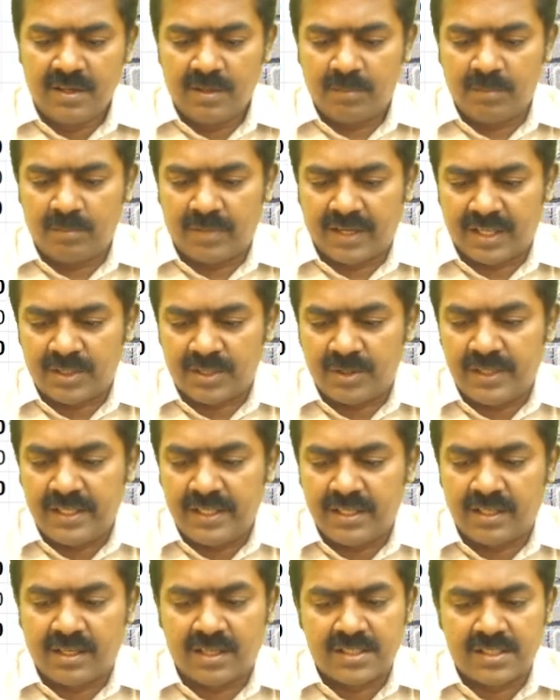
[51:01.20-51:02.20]
but actually
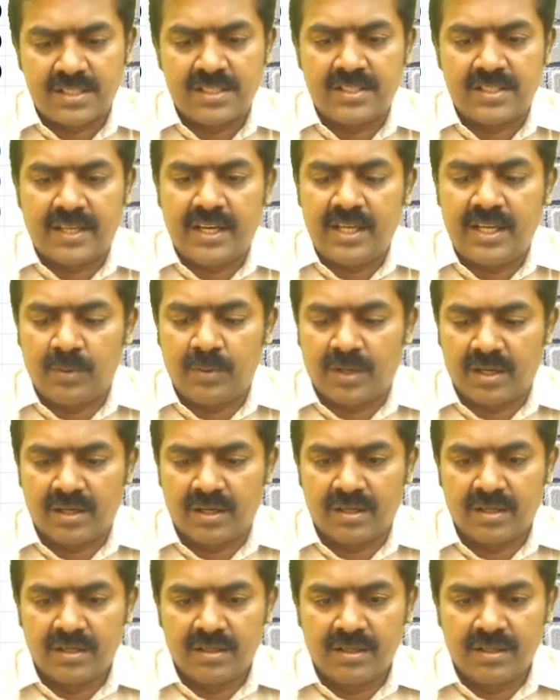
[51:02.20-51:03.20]
the cost is 81.
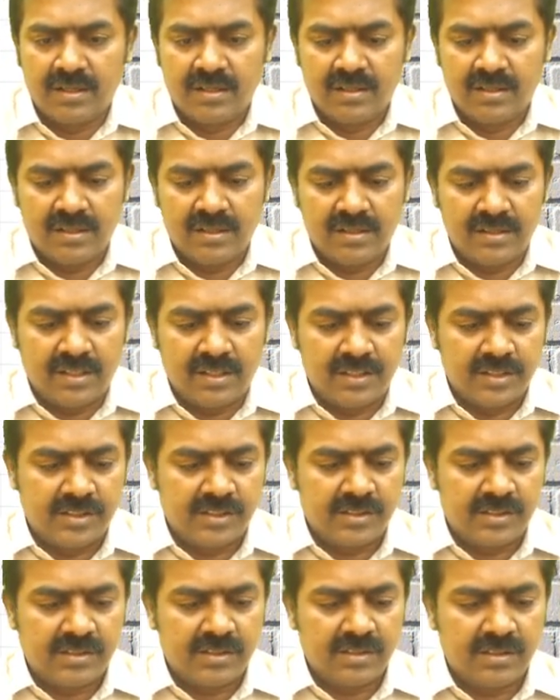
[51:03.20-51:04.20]
That
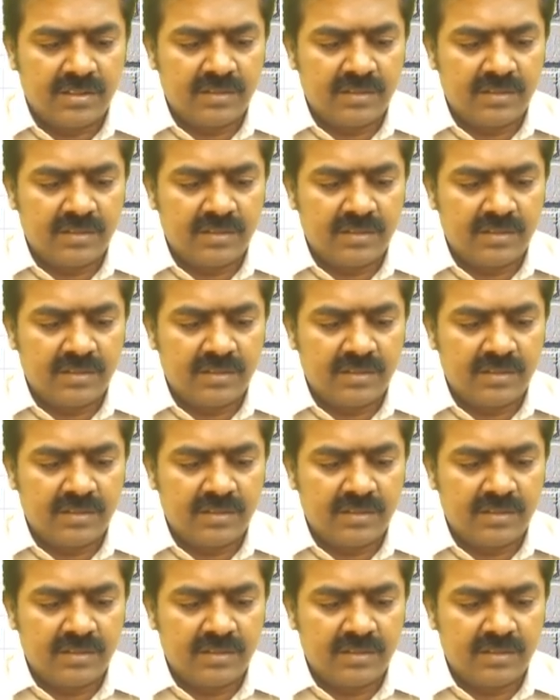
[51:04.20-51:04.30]
is